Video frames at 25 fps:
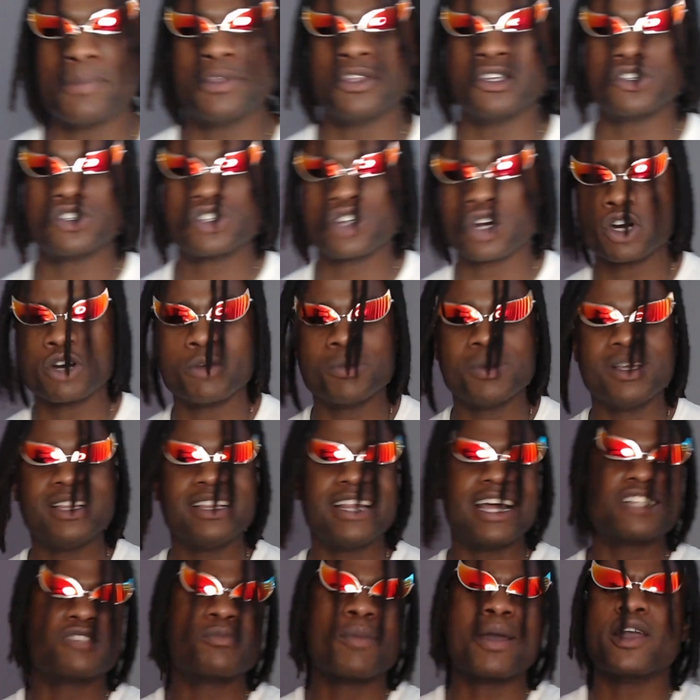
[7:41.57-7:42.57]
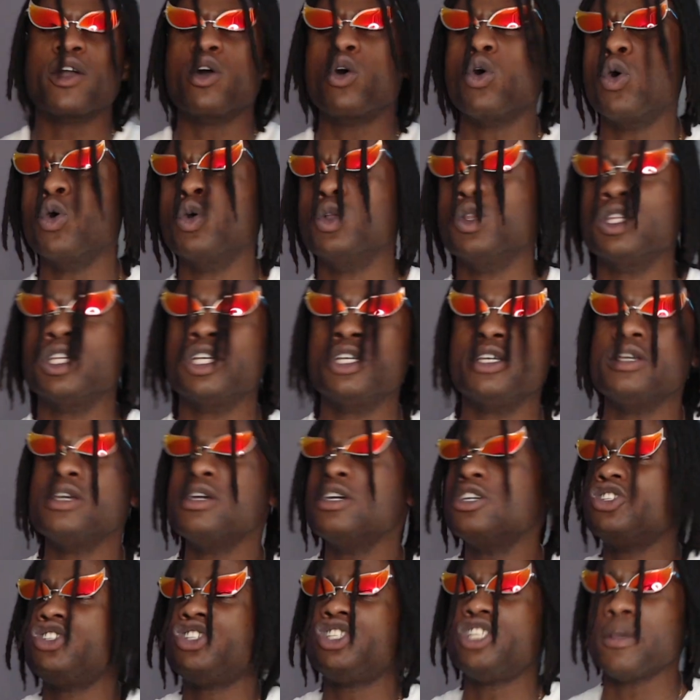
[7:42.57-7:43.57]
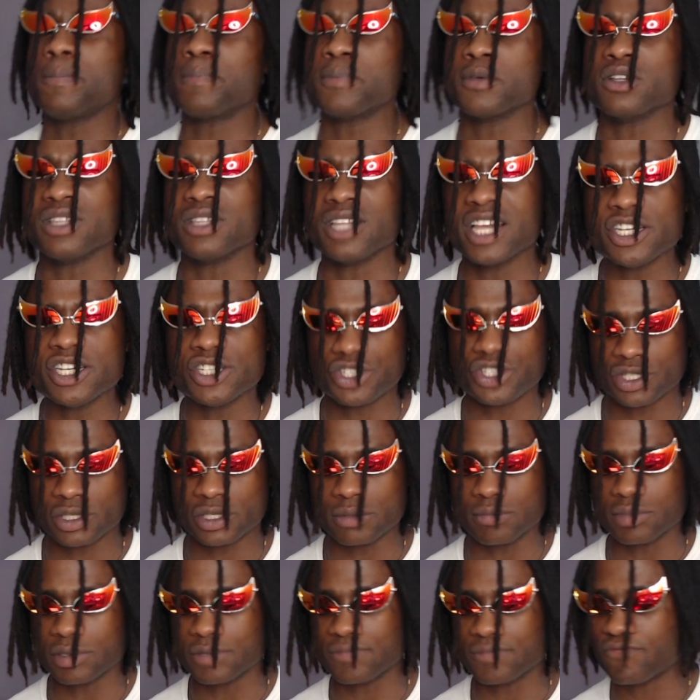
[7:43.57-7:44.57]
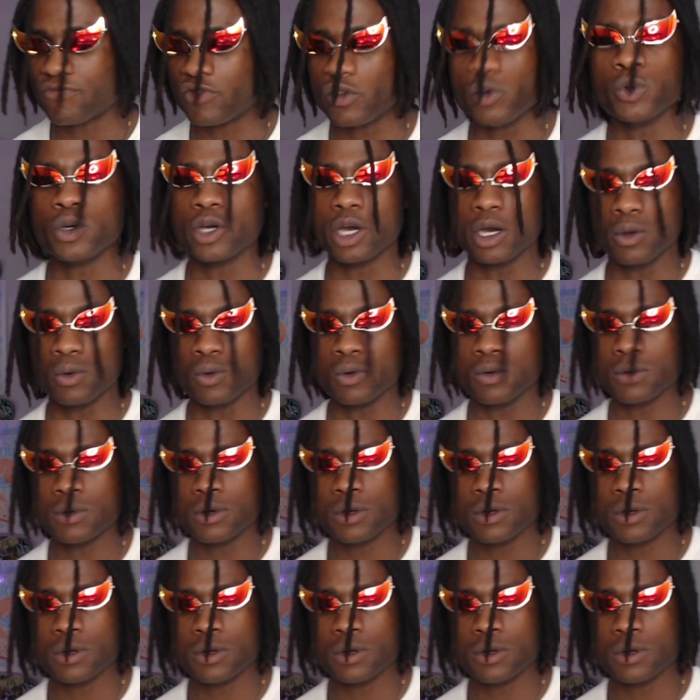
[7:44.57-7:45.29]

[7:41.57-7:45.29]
this tournament. That's my only stipulation. But Fuko,